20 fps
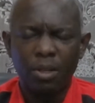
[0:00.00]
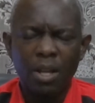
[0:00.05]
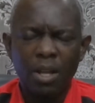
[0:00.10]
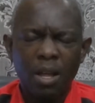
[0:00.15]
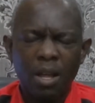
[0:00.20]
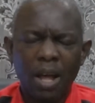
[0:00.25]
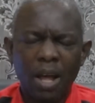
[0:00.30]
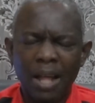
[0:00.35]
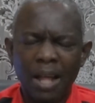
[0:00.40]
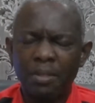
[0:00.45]

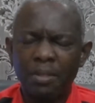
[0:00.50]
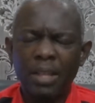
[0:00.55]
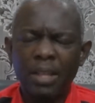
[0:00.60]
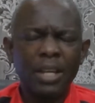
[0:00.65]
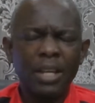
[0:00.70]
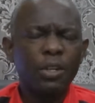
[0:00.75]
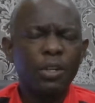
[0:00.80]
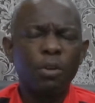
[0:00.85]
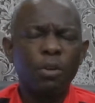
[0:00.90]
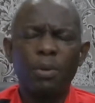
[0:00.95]
And
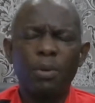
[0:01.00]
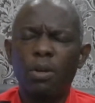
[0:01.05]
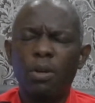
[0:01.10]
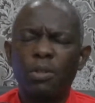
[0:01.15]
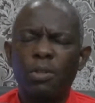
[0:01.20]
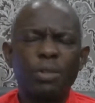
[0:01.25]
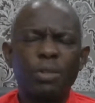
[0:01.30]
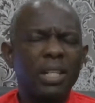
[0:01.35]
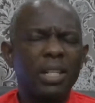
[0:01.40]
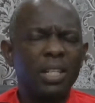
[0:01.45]
thank you because
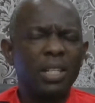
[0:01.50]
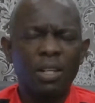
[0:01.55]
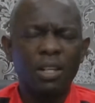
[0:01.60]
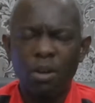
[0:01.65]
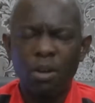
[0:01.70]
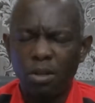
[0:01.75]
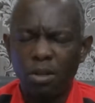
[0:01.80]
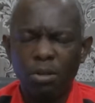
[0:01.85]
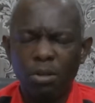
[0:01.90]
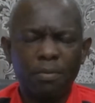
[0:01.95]
you are the
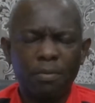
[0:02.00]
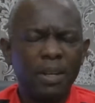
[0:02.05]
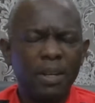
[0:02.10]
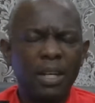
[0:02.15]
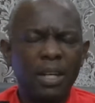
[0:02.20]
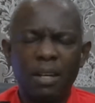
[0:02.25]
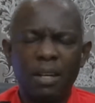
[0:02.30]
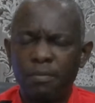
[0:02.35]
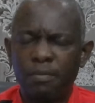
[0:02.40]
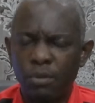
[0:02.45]
God of
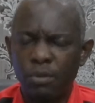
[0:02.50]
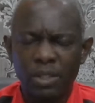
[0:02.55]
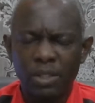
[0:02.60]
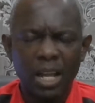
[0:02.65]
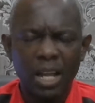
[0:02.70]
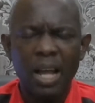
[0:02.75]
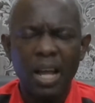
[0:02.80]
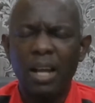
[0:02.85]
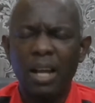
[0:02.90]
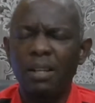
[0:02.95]
11th
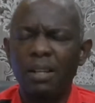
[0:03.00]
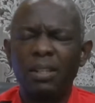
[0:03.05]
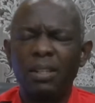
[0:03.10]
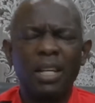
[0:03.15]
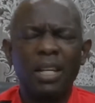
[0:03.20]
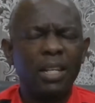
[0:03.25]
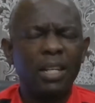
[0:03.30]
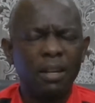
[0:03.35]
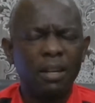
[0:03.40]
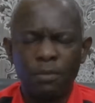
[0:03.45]
hour,
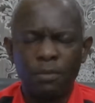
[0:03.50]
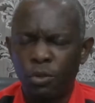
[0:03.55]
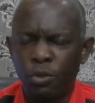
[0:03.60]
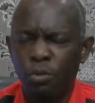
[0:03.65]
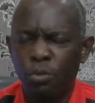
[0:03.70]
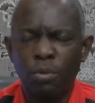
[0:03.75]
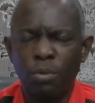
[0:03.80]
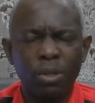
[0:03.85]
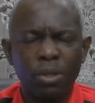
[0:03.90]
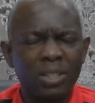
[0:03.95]
11th
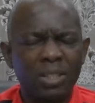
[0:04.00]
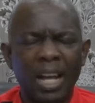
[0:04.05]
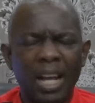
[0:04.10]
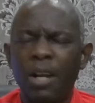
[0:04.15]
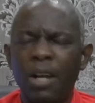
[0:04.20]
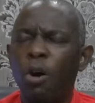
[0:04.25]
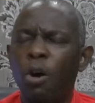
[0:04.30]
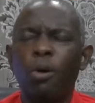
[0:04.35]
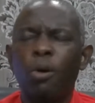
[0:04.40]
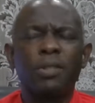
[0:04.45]
month, and
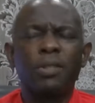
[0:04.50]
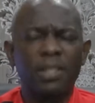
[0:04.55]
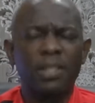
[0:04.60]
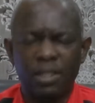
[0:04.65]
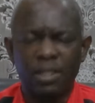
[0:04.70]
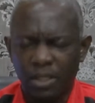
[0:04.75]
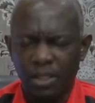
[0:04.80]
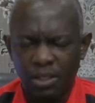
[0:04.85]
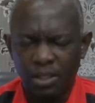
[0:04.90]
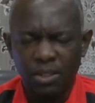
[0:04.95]
all
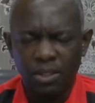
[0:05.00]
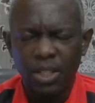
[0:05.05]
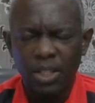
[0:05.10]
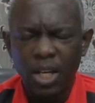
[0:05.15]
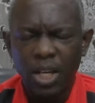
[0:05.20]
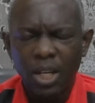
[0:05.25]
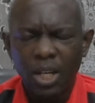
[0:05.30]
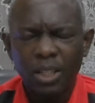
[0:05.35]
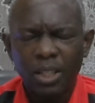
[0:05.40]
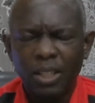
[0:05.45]
seasons.
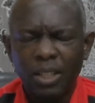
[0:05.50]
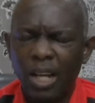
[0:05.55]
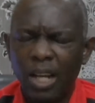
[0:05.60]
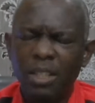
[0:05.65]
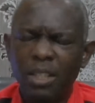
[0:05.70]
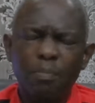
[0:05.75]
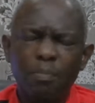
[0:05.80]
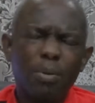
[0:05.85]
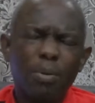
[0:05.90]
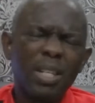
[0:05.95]
Daddy,
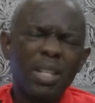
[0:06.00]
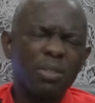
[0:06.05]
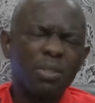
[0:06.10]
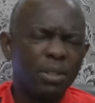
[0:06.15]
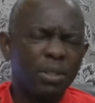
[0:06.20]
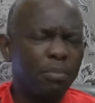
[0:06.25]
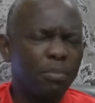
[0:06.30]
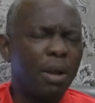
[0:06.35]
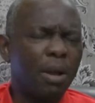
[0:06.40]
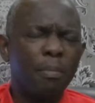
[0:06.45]
please
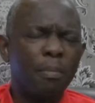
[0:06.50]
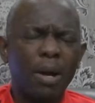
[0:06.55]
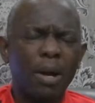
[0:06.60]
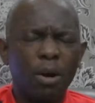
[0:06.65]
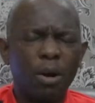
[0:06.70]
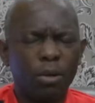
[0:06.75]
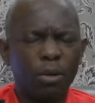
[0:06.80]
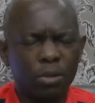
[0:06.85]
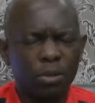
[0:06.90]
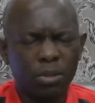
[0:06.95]
remember
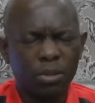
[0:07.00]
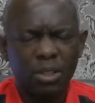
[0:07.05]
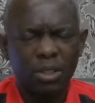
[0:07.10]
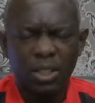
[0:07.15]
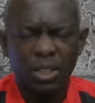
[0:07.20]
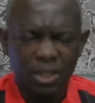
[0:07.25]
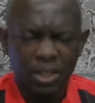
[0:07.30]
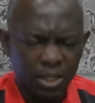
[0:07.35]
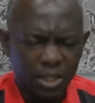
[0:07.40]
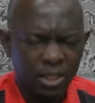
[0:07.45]
us this
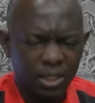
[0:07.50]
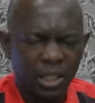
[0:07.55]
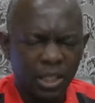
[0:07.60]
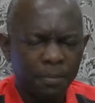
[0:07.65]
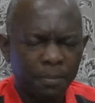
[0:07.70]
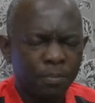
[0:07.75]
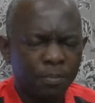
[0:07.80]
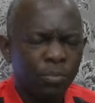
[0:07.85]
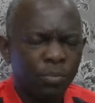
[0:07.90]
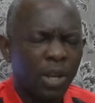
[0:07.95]

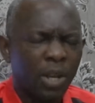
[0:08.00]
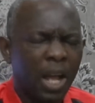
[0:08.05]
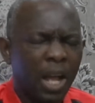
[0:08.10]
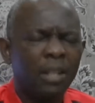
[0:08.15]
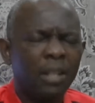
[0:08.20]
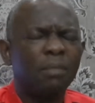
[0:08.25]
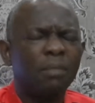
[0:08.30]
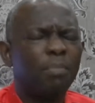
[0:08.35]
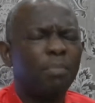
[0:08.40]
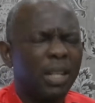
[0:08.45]
season,
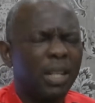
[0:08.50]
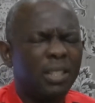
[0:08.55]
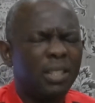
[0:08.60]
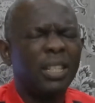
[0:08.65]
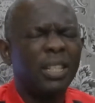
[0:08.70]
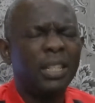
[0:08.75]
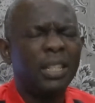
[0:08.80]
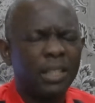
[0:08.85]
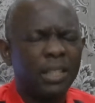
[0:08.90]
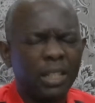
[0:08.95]
and please
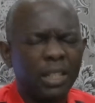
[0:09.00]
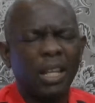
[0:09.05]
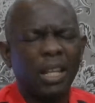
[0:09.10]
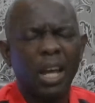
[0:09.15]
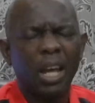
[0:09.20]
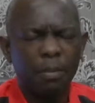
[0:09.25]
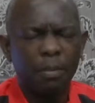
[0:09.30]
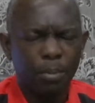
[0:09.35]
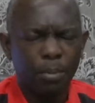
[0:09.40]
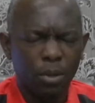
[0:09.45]
indeed
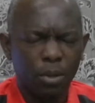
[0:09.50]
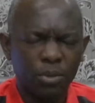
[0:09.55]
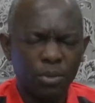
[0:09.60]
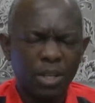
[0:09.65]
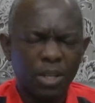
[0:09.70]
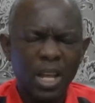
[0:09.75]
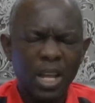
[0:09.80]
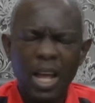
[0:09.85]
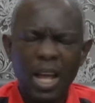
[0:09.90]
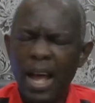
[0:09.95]
help us.
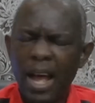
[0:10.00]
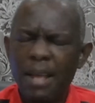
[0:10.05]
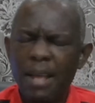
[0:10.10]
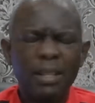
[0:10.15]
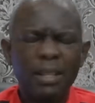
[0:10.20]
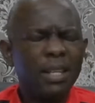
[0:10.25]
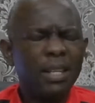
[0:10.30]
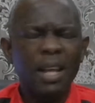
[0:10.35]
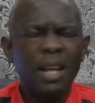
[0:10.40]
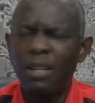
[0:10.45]

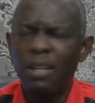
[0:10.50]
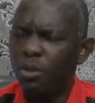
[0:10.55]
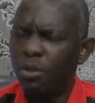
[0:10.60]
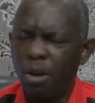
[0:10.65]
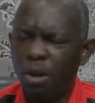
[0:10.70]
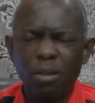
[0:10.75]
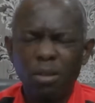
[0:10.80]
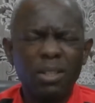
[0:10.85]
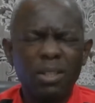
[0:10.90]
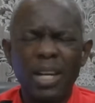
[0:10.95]
And
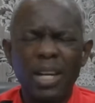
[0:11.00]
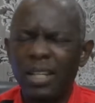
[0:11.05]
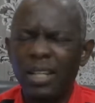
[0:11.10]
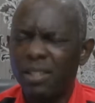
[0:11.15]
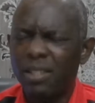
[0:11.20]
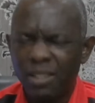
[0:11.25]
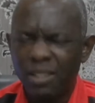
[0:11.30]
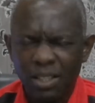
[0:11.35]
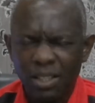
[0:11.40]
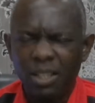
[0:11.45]
Lord, let
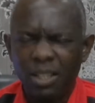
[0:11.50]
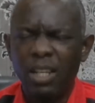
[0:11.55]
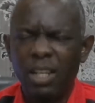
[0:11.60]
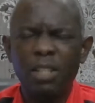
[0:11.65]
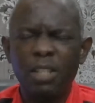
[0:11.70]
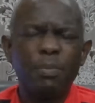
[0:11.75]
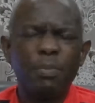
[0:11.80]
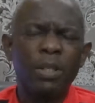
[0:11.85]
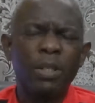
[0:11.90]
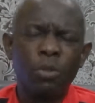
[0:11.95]

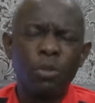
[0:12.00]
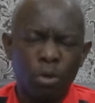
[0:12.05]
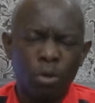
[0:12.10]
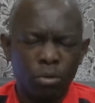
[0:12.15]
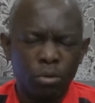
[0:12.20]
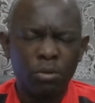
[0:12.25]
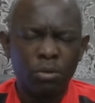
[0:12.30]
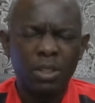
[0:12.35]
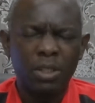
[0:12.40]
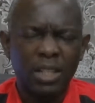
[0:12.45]
it be
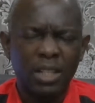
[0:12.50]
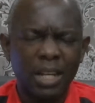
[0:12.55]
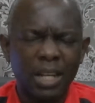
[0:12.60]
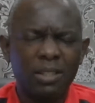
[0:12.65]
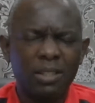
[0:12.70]
known that